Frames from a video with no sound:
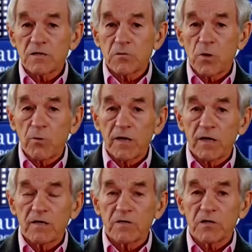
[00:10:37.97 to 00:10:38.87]
This is where we
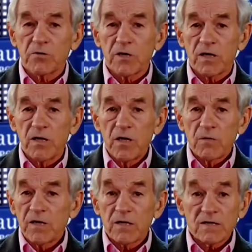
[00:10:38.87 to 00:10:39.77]
can disagree,
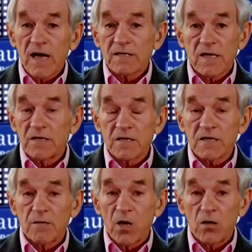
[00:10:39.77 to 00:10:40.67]
because I say
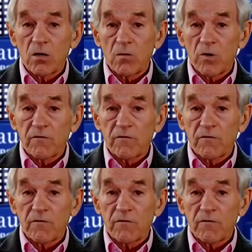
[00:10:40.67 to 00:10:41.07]
just come home.